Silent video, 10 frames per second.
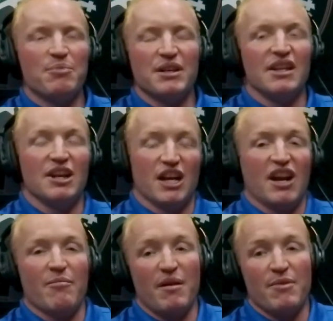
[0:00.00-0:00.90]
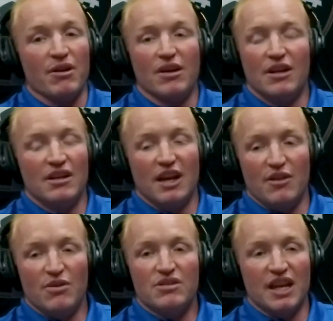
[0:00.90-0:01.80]
But you got to remember, in
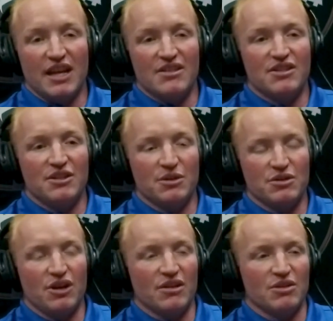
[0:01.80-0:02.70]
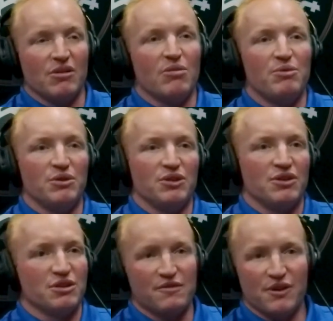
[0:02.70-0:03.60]
those days, you're taught to run a
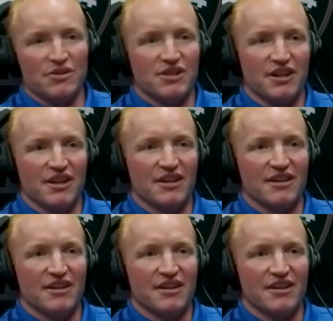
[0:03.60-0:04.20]
bulldozer in first gear.